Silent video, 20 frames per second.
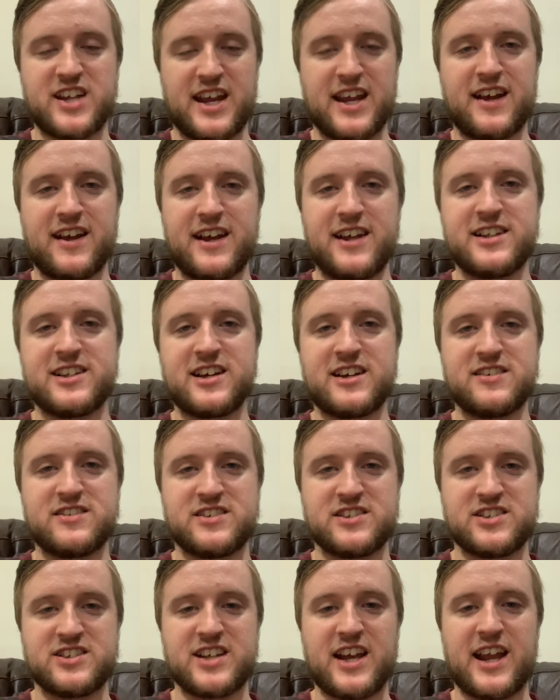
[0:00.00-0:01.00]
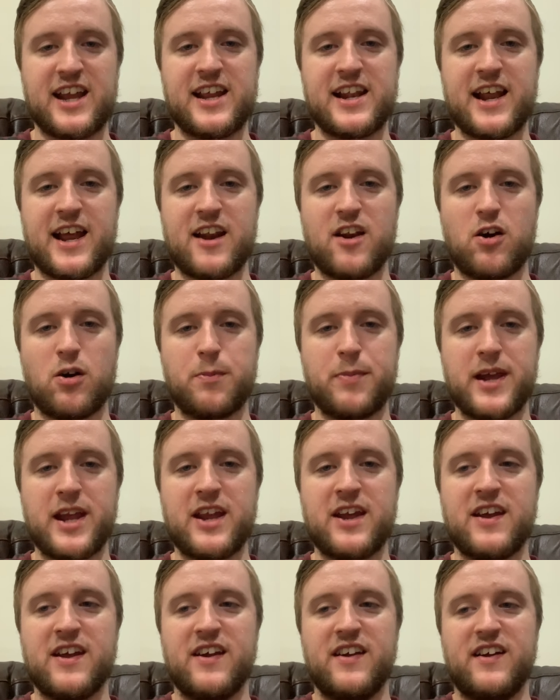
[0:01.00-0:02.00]
If he does stay, then I'll
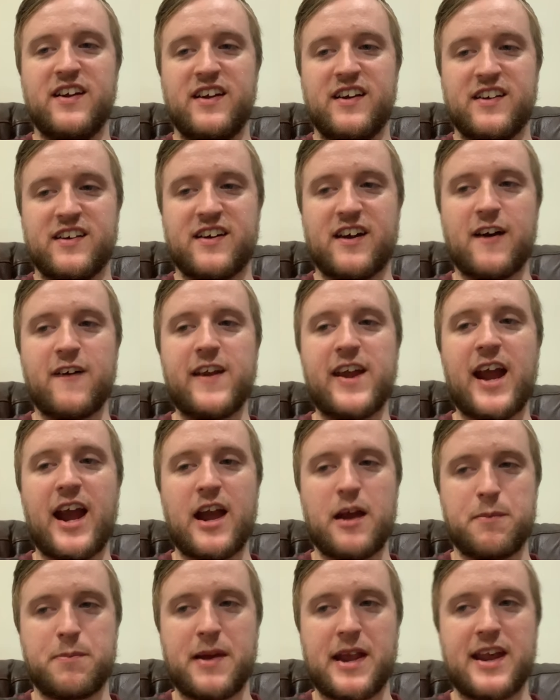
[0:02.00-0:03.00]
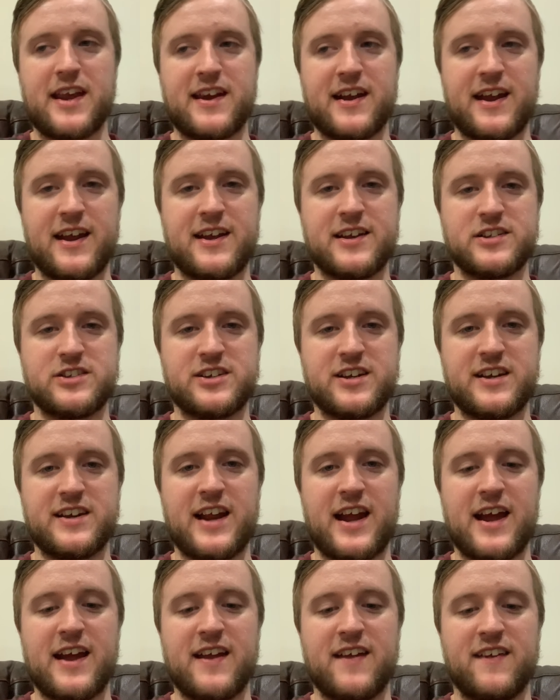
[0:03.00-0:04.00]
be very happy he can do
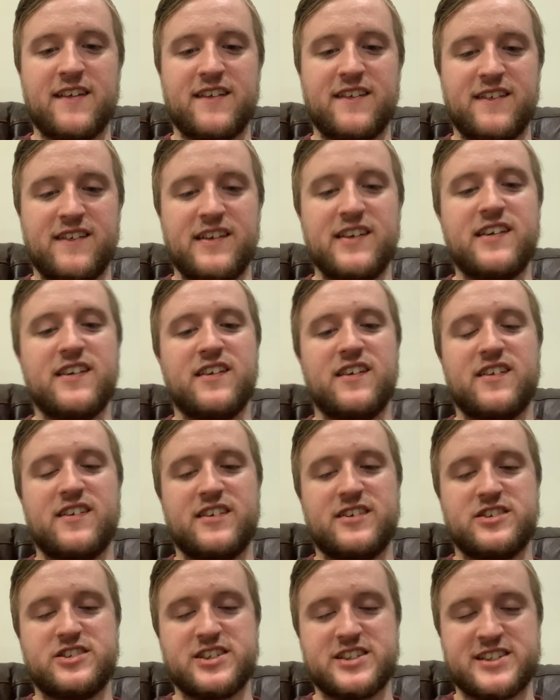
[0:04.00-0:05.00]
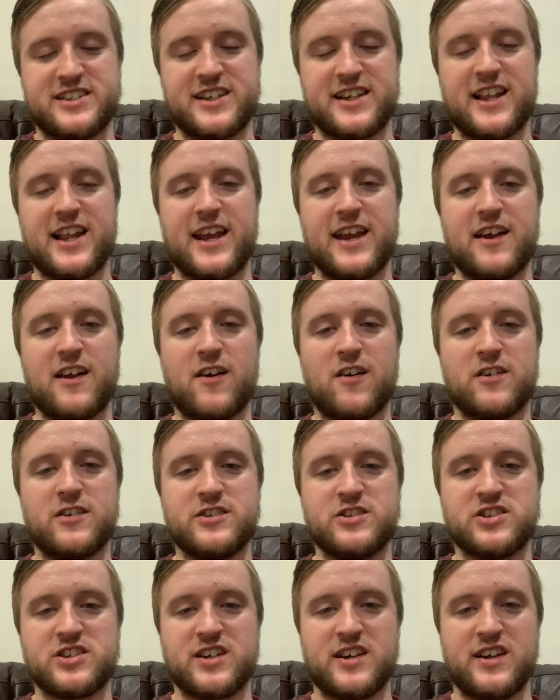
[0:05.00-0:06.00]
that. Jesse Lingard.